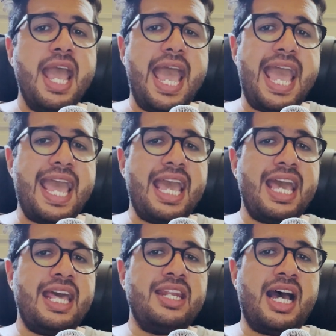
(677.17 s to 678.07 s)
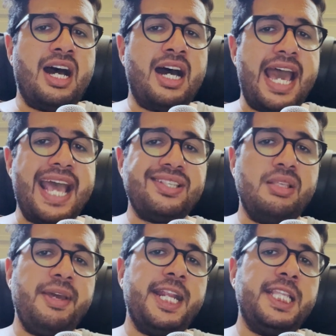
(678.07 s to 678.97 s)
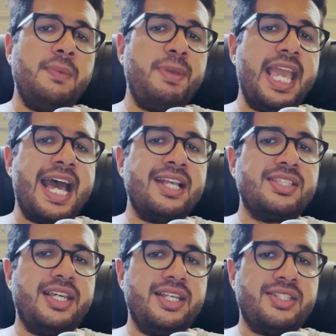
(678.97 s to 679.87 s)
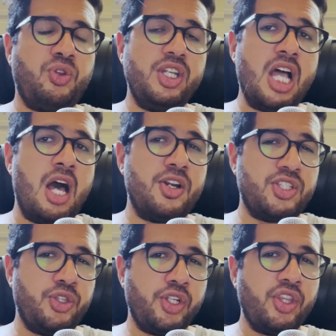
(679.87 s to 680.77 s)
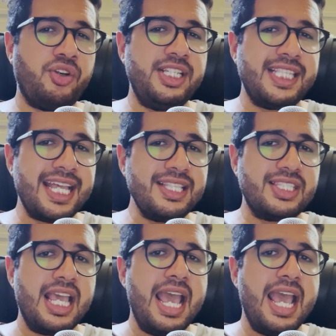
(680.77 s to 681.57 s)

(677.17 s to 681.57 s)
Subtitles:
and estimated EPS is $3.33